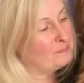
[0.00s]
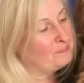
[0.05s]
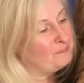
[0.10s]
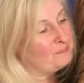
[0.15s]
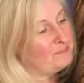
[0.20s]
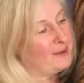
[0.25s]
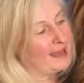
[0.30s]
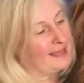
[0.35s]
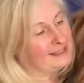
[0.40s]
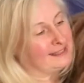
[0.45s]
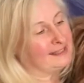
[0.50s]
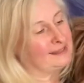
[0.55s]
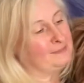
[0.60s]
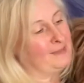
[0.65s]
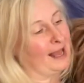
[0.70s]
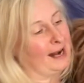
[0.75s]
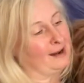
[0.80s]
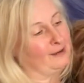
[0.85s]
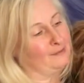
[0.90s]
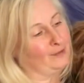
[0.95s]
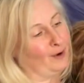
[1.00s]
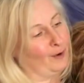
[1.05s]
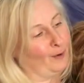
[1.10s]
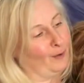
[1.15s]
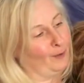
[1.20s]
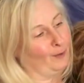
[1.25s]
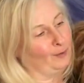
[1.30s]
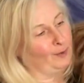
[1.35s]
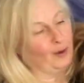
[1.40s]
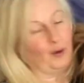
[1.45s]
best smell of
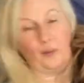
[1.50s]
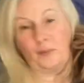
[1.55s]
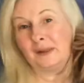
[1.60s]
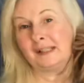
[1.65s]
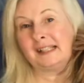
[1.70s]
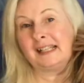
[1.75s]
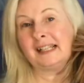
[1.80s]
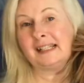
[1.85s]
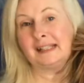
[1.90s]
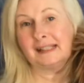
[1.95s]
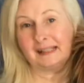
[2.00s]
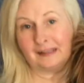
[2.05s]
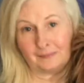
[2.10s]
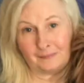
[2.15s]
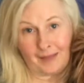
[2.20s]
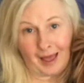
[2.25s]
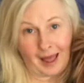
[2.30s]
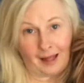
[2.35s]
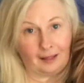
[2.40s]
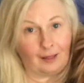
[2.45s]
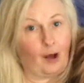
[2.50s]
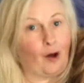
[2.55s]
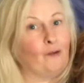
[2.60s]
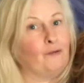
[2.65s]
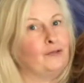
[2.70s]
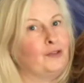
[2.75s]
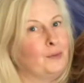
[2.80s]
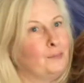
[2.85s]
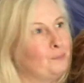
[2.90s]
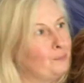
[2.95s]
all was the smell of the
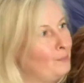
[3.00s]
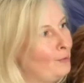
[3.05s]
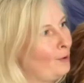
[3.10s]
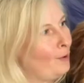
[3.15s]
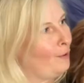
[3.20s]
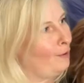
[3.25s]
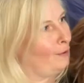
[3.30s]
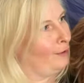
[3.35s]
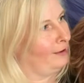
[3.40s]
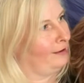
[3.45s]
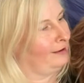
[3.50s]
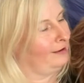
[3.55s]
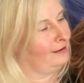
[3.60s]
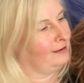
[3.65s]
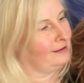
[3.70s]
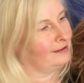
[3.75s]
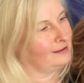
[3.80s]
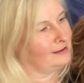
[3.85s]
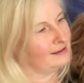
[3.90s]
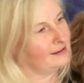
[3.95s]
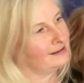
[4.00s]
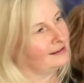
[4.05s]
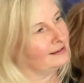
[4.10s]
books.